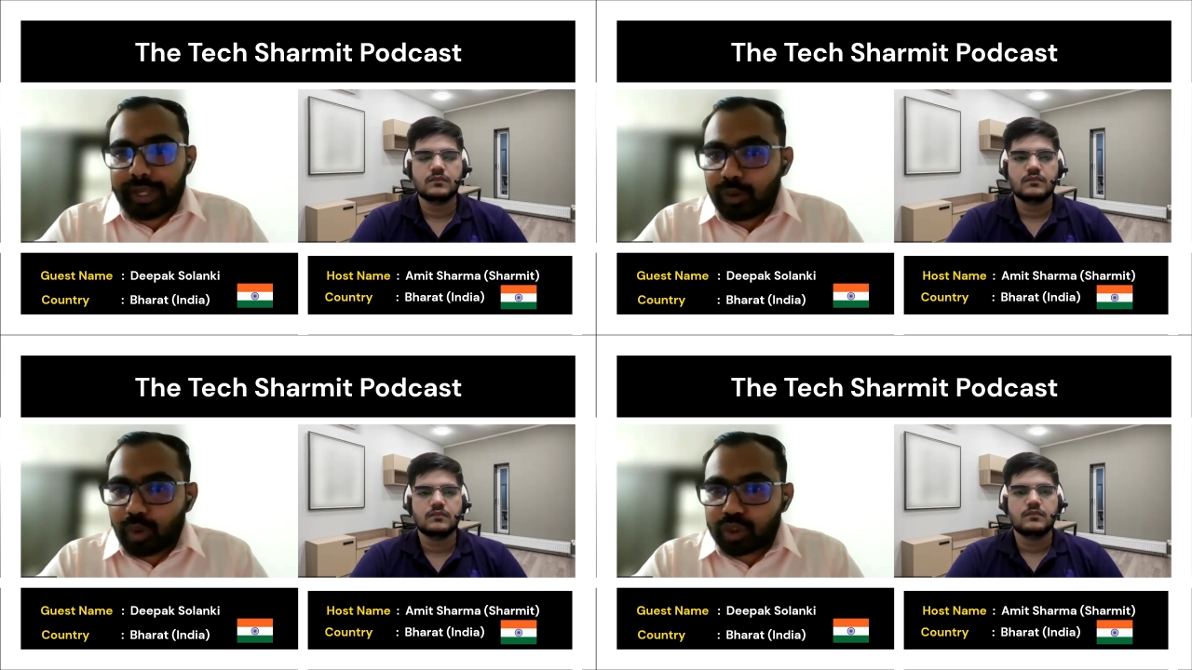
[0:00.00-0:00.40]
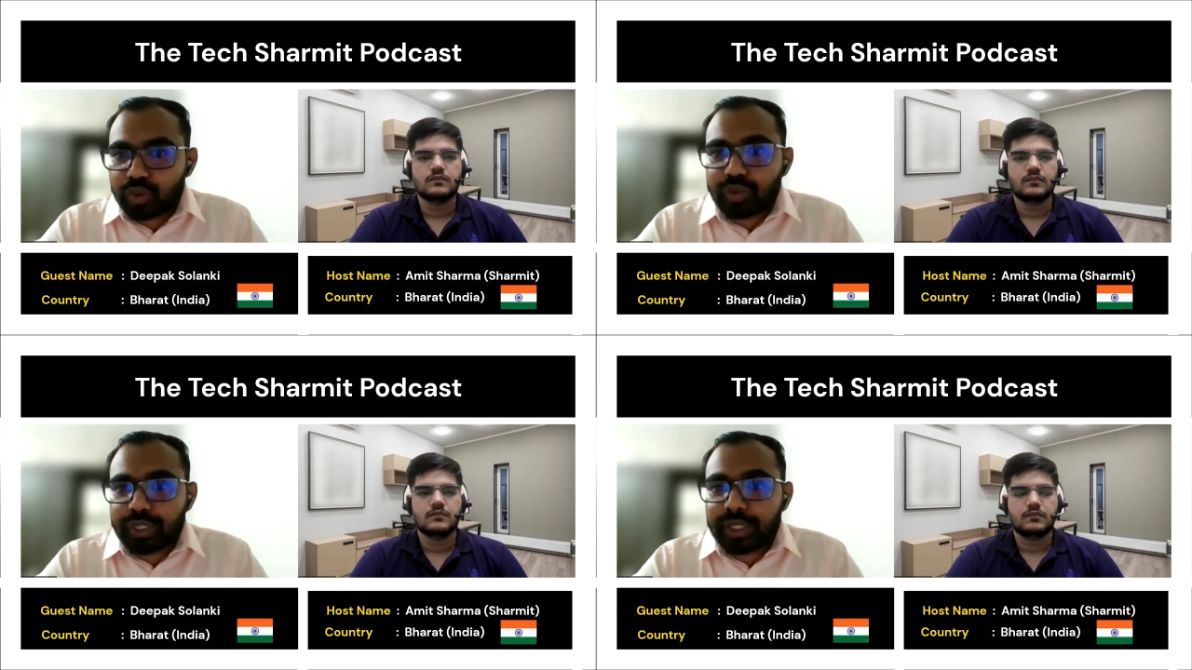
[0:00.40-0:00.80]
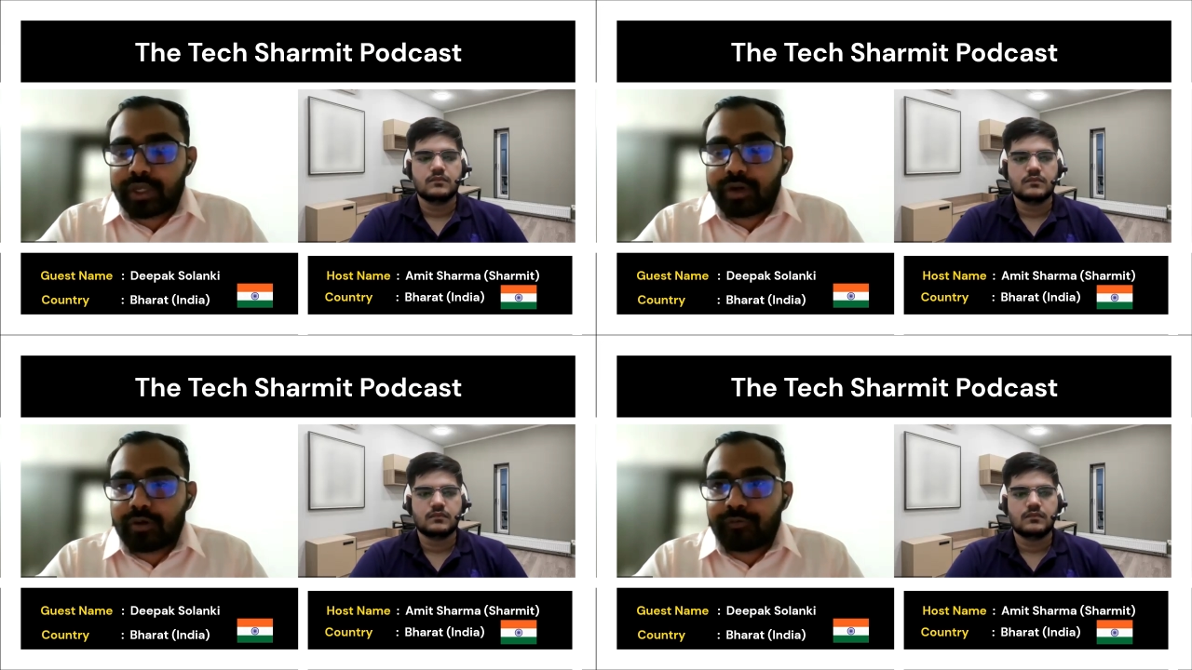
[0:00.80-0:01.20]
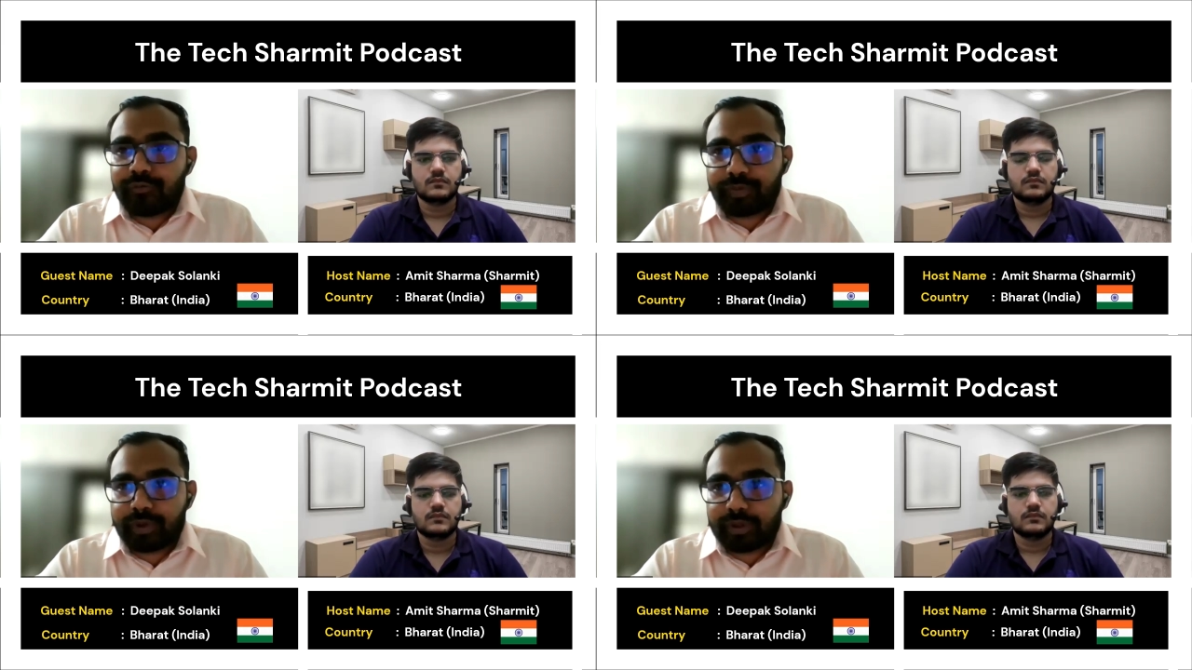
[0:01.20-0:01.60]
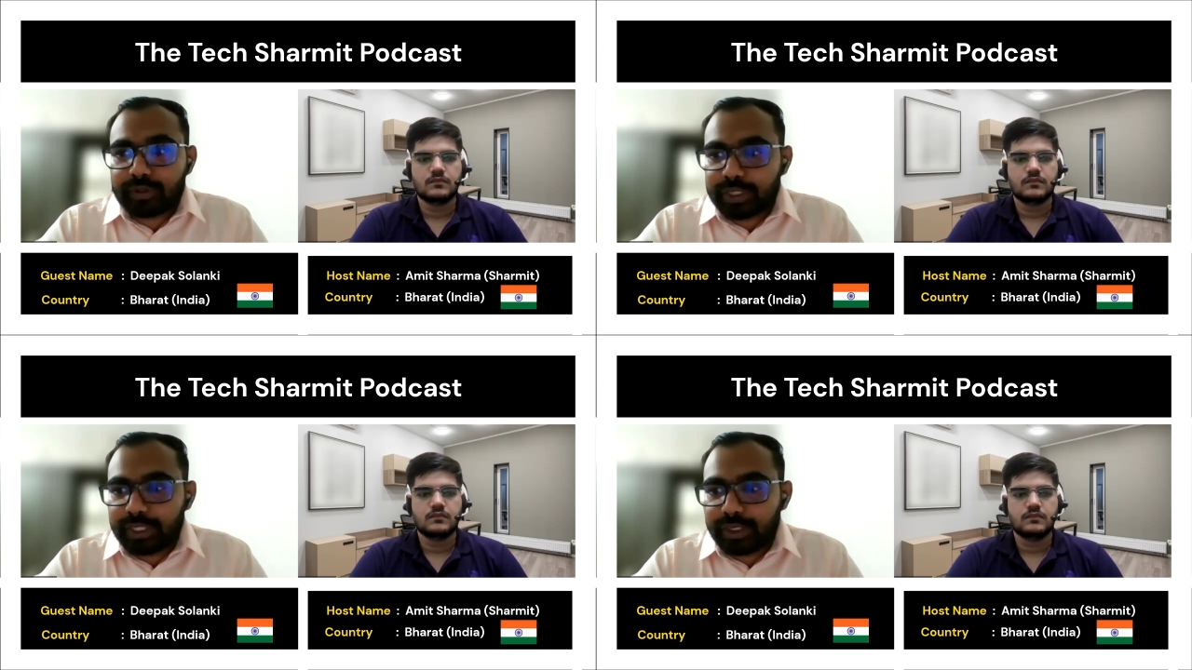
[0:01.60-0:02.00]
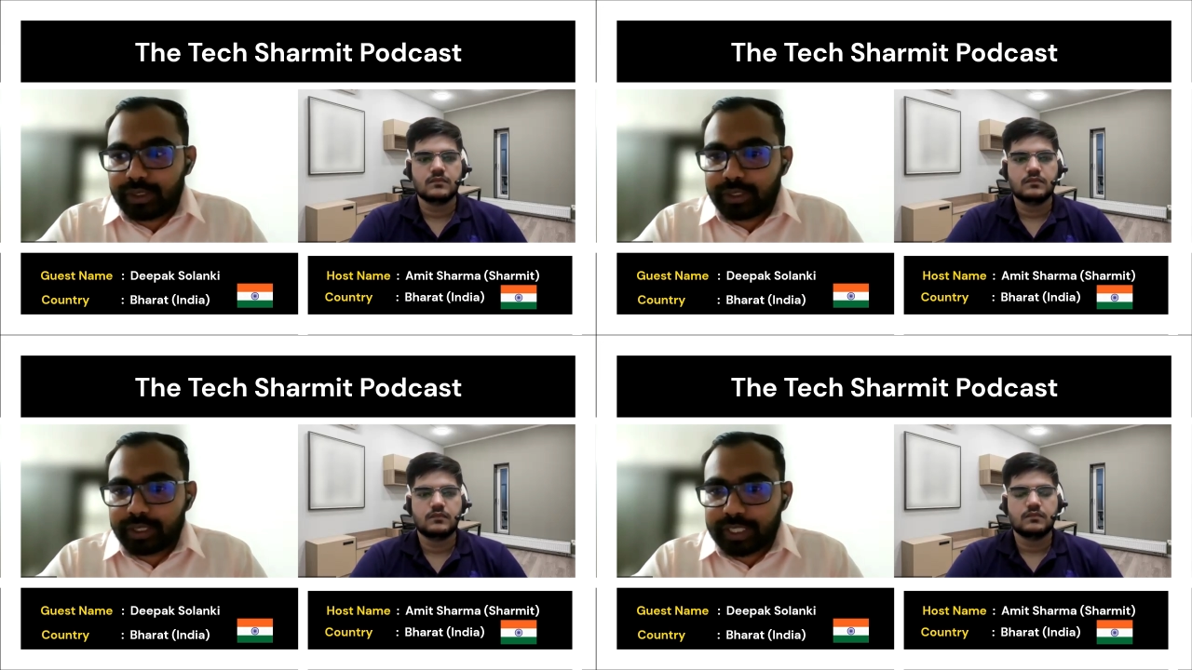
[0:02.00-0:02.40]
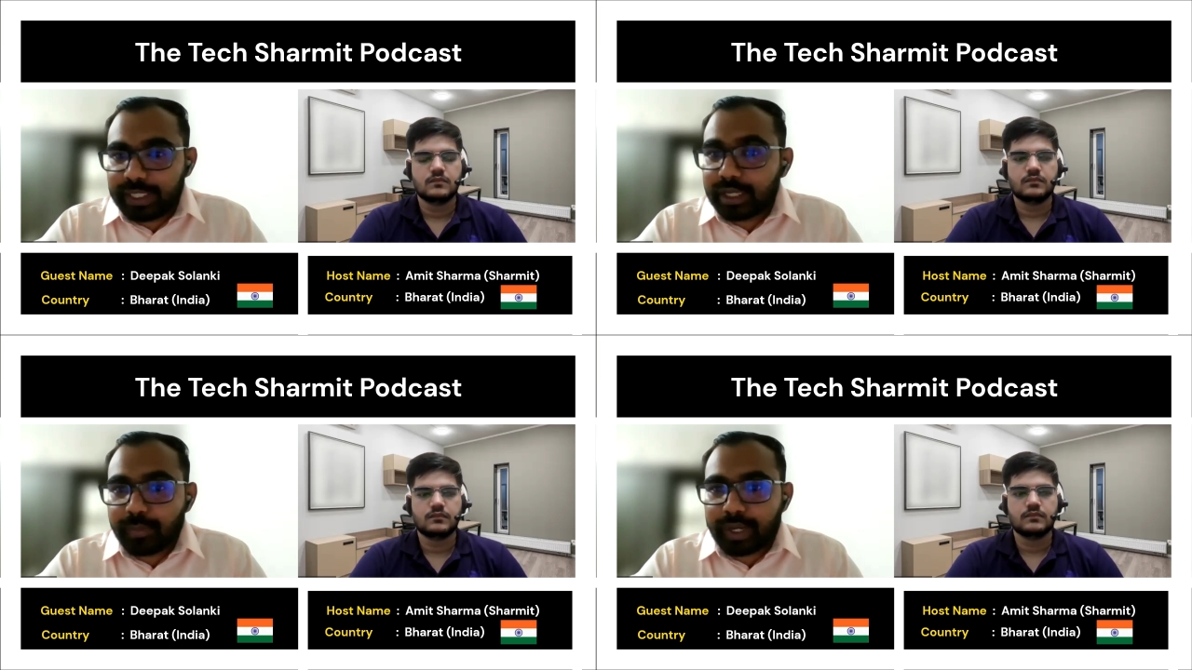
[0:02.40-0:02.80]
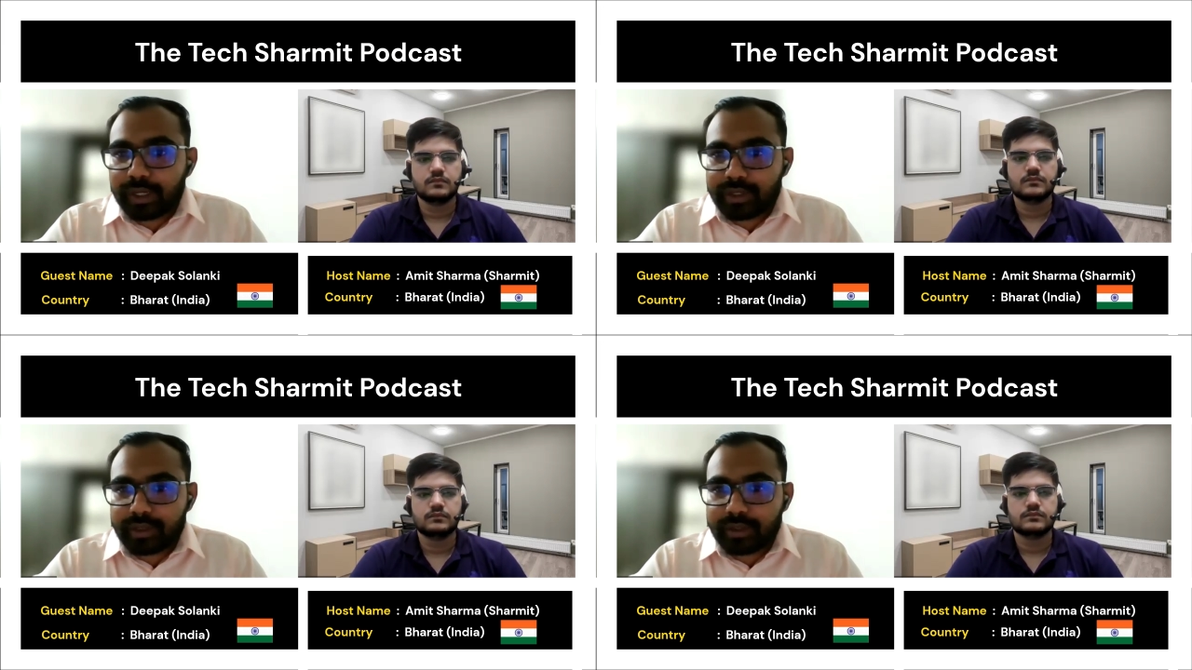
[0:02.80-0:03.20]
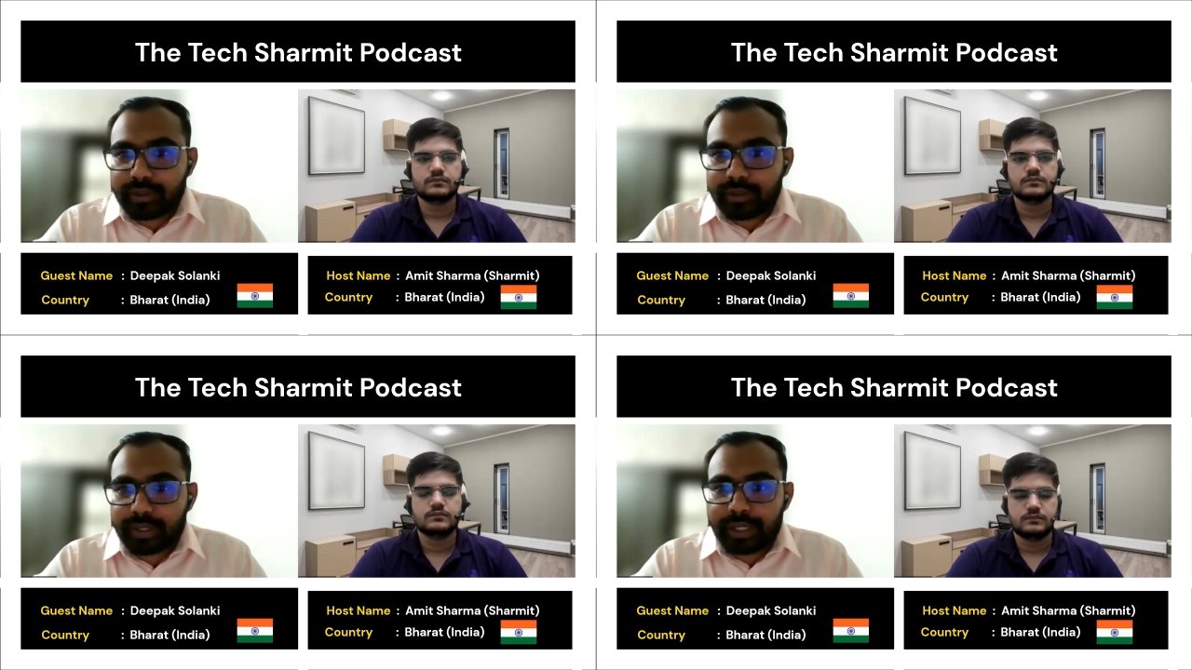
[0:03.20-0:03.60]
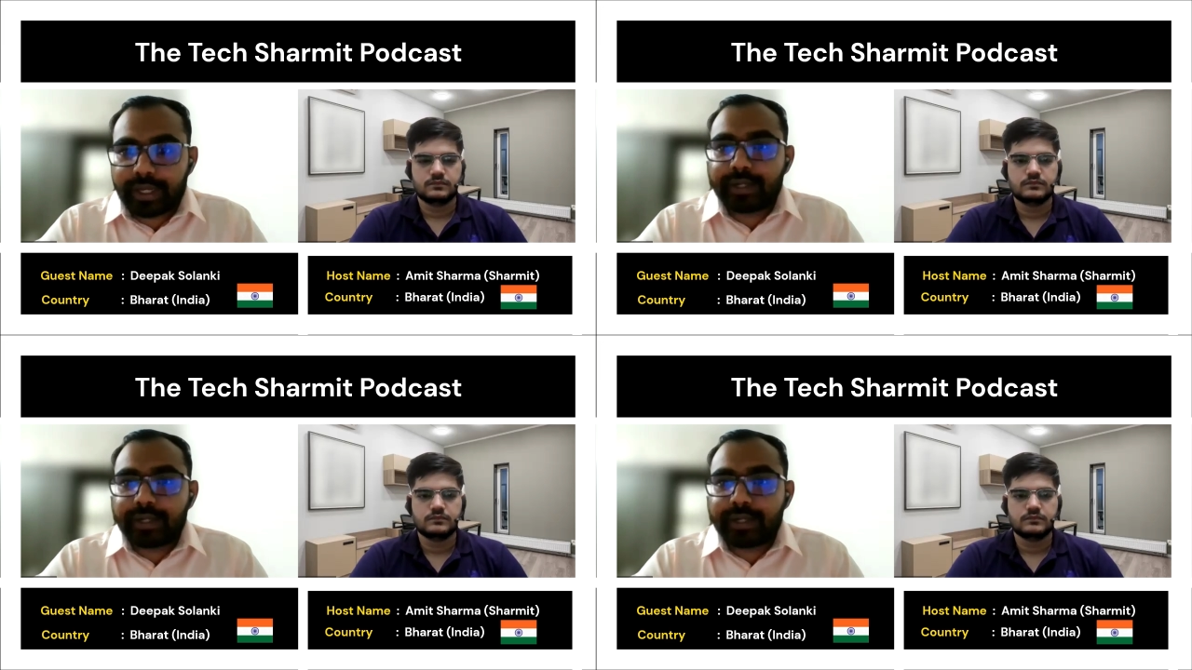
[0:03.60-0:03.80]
Speaker 1: and also take care of uh, the, the, legal part uh,